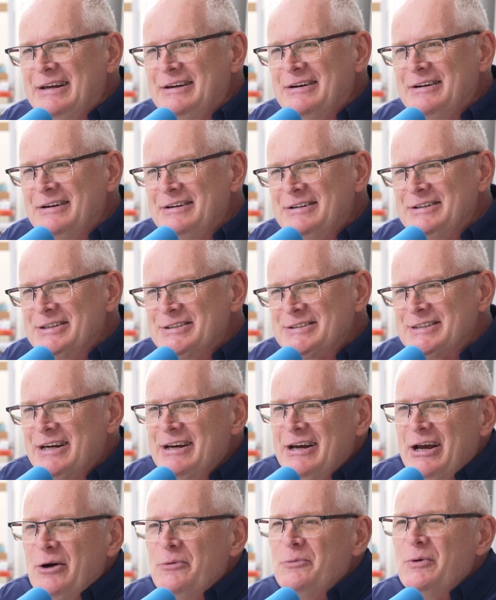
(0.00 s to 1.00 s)
you'd have just
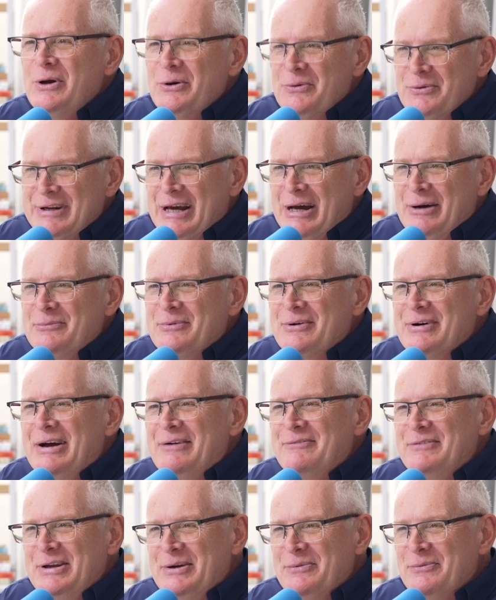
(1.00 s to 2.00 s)
wheeled up
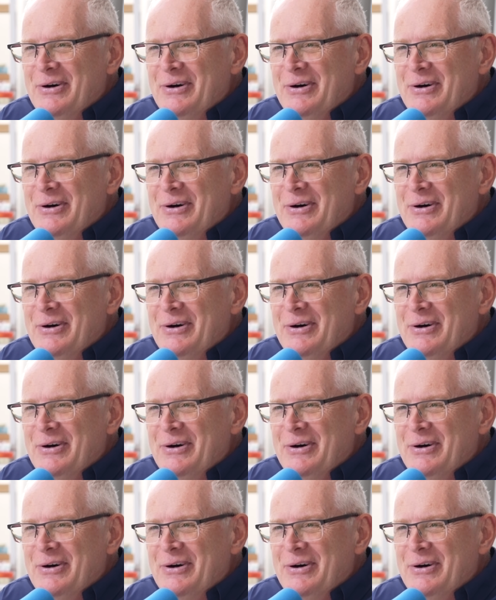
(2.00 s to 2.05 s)
wherever you